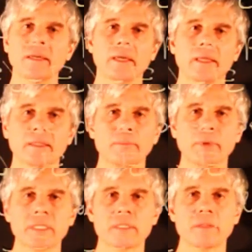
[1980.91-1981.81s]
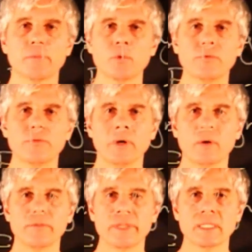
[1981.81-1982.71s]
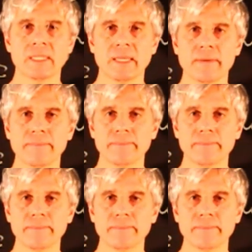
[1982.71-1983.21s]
and completes the proof of this theorem.